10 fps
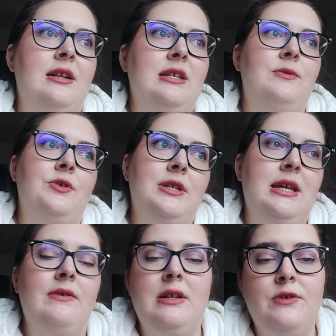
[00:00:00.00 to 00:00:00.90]
antibiotic
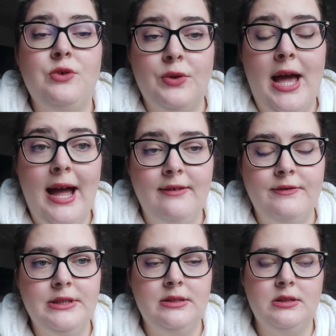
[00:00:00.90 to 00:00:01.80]
even if you don't have
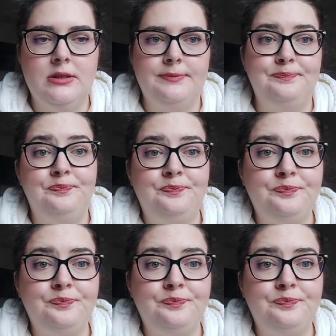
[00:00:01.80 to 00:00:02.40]
an